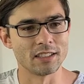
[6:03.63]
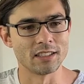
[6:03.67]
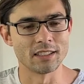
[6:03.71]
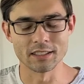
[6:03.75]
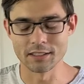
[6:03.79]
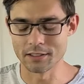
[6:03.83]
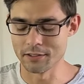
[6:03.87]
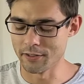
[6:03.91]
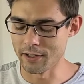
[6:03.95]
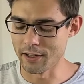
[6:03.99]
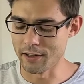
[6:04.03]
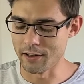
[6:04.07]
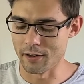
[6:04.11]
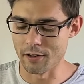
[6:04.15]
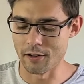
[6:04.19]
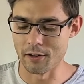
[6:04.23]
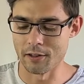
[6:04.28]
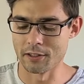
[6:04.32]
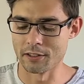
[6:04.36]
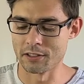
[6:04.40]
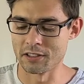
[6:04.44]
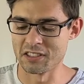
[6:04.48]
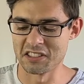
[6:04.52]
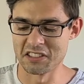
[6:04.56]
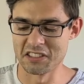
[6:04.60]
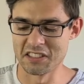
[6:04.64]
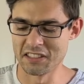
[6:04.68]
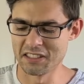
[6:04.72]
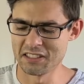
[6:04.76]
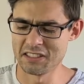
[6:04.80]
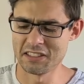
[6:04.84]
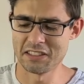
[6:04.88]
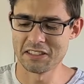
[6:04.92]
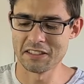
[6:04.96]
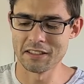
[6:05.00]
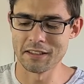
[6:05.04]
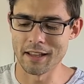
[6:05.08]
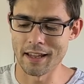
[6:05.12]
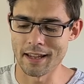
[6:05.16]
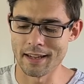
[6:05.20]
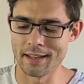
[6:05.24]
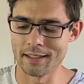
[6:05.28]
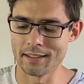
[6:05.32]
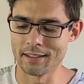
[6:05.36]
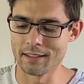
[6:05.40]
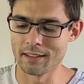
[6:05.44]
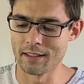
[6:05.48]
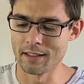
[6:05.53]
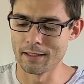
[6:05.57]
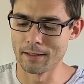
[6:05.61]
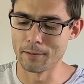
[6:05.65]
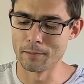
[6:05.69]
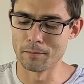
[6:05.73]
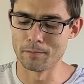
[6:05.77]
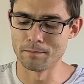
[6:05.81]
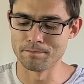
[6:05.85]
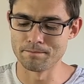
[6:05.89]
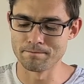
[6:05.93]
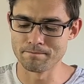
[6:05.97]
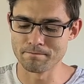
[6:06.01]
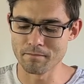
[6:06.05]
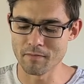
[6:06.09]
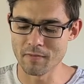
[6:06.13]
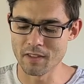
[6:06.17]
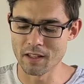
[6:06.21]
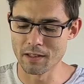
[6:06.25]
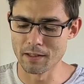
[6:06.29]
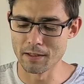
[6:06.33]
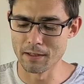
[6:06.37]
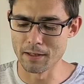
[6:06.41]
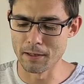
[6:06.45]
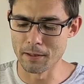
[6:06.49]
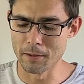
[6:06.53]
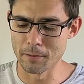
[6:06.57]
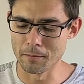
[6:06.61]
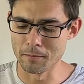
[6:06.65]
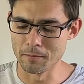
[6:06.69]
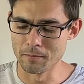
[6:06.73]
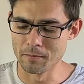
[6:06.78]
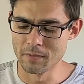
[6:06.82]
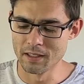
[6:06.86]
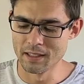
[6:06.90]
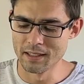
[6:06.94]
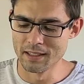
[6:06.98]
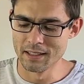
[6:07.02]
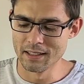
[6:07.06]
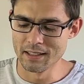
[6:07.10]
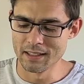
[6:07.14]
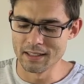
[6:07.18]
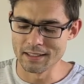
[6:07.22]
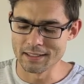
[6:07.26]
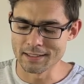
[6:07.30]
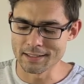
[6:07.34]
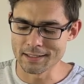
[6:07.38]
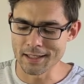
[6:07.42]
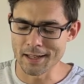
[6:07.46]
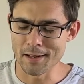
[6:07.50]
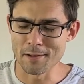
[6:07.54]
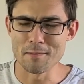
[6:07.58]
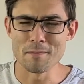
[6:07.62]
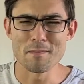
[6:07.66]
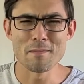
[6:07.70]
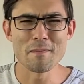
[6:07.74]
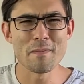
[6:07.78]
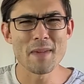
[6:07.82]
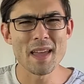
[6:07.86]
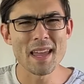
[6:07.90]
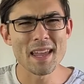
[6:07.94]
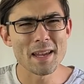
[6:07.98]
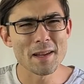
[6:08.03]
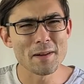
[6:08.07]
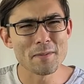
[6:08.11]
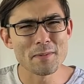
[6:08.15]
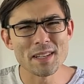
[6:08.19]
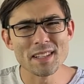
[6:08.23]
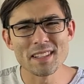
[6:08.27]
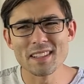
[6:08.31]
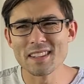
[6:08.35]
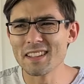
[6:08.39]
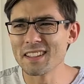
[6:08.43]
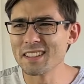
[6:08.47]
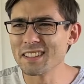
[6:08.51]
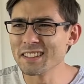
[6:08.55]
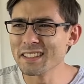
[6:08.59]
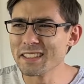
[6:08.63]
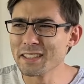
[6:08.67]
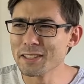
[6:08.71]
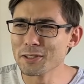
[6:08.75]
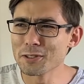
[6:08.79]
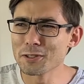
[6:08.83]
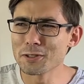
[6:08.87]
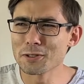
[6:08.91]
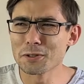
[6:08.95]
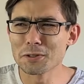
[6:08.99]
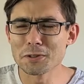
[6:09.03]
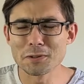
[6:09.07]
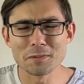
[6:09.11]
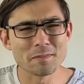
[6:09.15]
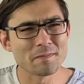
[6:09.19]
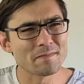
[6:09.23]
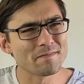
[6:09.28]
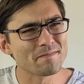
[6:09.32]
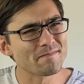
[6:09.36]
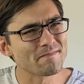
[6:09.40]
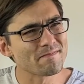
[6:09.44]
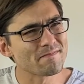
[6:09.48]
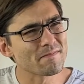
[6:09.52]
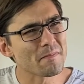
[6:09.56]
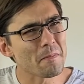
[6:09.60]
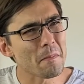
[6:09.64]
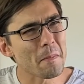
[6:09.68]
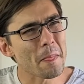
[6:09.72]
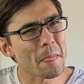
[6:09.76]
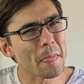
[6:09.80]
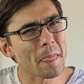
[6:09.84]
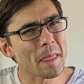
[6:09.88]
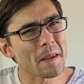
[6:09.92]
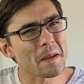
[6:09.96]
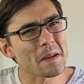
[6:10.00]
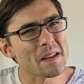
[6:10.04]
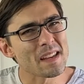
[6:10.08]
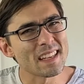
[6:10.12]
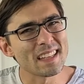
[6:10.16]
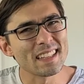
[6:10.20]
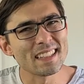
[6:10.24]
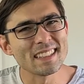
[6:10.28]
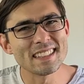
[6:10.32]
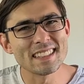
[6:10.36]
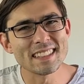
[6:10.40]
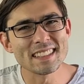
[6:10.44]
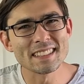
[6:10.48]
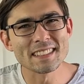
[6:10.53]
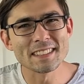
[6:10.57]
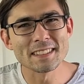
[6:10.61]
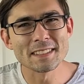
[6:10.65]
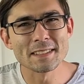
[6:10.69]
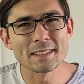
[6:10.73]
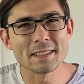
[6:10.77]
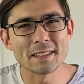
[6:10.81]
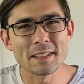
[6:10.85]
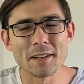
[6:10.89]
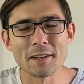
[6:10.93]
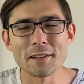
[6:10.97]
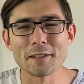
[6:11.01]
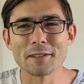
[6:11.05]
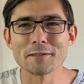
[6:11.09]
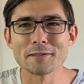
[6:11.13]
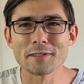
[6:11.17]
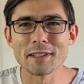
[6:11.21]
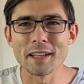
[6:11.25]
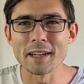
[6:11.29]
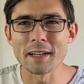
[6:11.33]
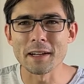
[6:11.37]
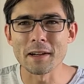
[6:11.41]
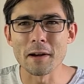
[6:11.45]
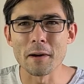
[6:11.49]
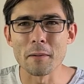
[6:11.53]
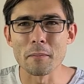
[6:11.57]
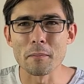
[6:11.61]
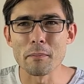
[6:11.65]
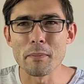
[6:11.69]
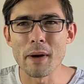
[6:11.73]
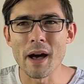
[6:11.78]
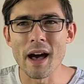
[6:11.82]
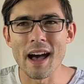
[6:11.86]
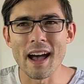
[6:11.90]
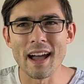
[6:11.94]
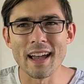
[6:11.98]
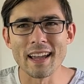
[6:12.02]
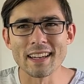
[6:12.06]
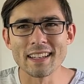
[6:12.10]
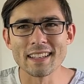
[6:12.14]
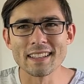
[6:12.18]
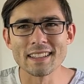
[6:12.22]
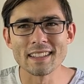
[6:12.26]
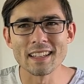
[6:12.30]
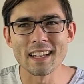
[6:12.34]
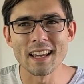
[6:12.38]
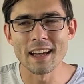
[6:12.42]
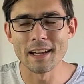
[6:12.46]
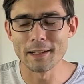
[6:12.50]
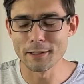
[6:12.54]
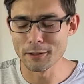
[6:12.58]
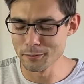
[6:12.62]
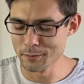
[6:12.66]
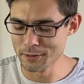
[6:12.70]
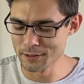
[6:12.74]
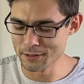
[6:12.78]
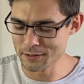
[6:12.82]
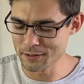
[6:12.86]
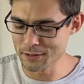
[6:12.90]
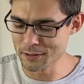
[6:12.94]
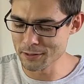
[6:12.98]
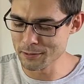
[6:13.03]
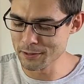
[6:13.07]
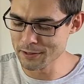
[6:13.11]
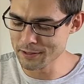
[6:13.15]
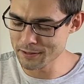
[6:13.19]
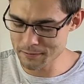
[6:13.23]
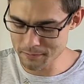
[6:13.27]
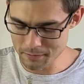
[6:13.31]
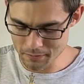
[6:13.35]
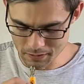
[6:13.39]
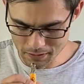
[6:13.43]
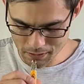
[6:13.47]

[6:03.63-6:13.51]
It's very harsh. This is light. It's got maybe the little hintiest of like a pine element to it.